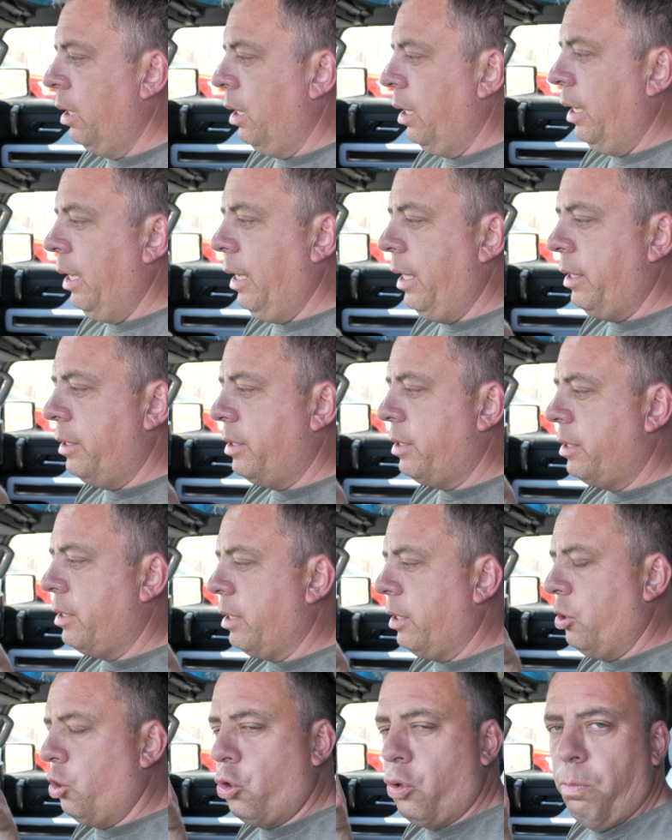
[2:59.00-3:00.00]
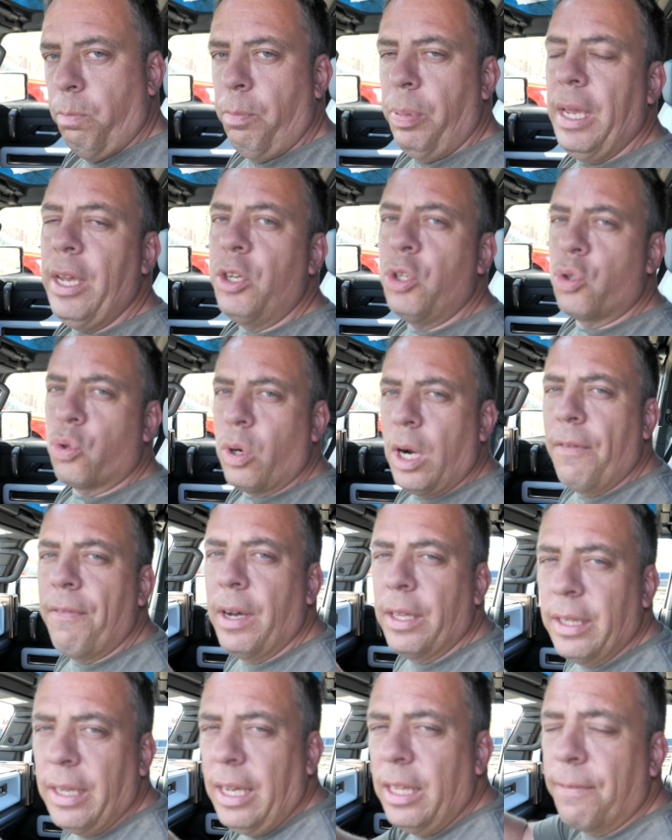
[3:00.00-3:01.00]
It's being
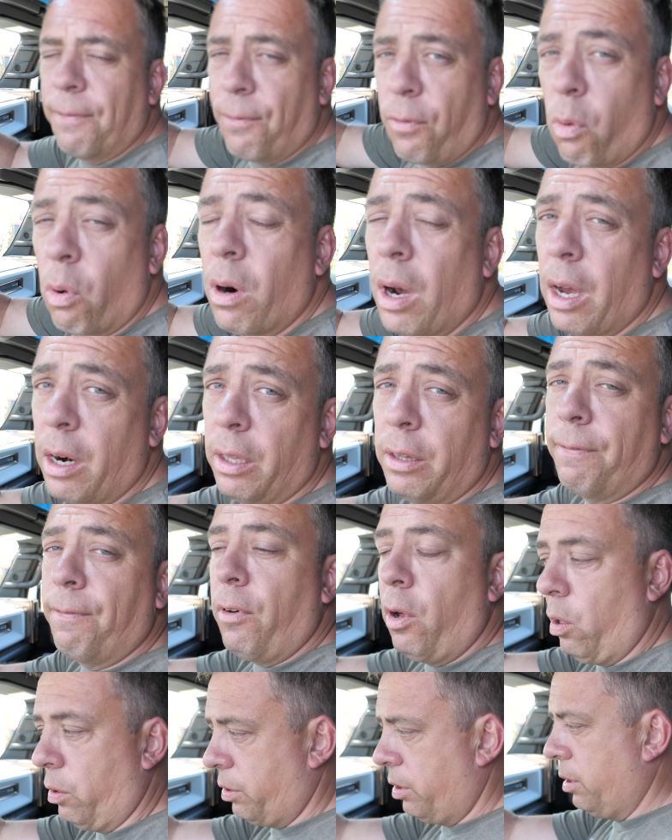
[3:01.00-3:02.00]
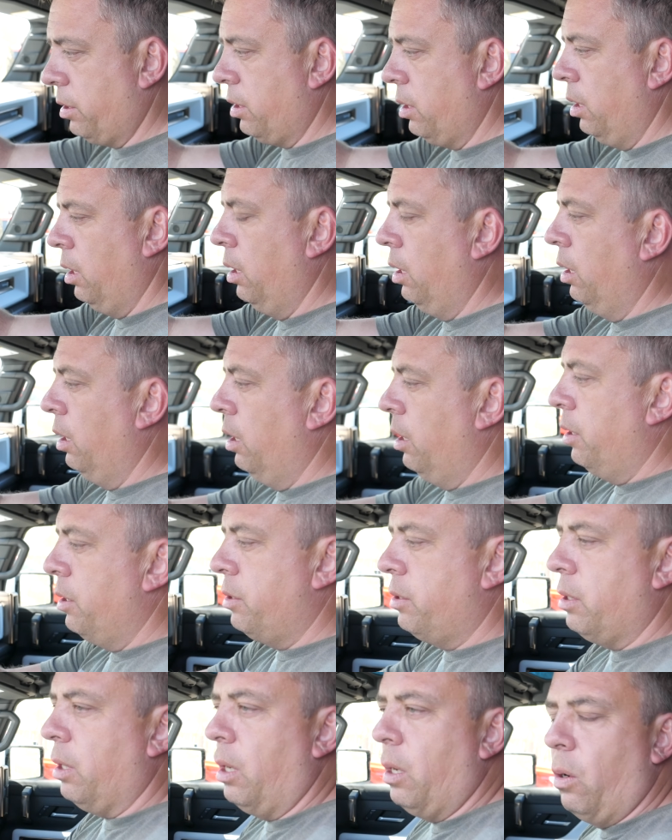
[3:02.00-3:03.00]
driven in 400 volts.
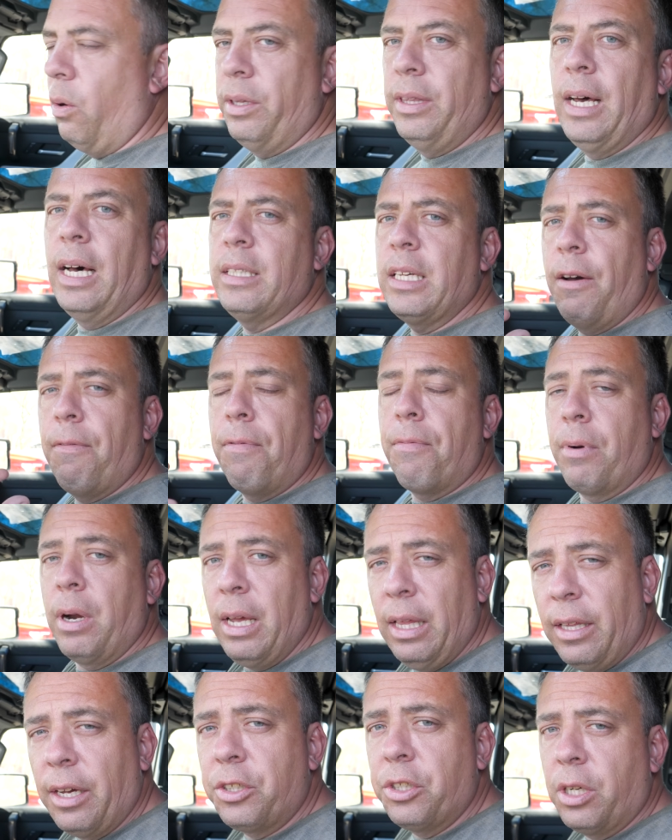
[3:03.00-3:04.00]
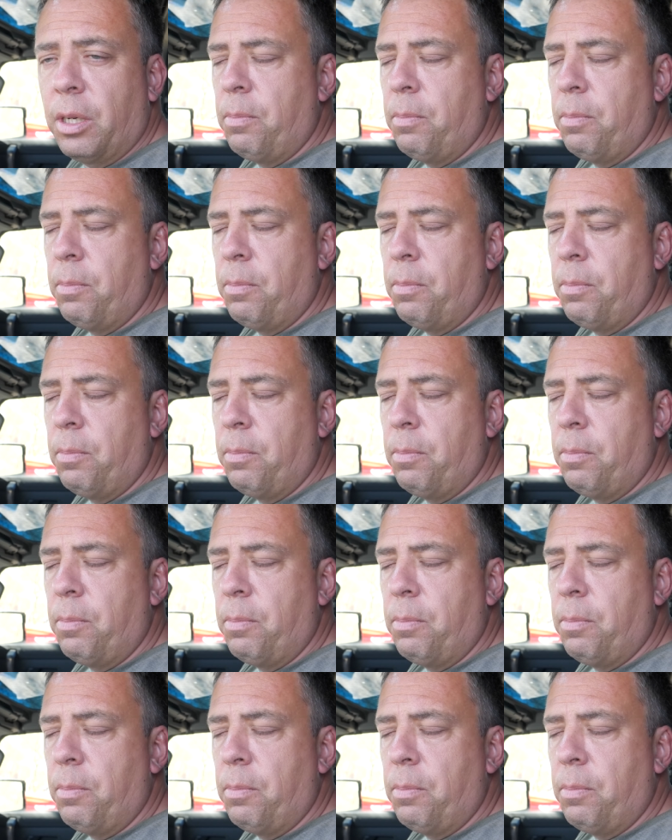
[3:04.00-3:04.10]
So it does have 3 electric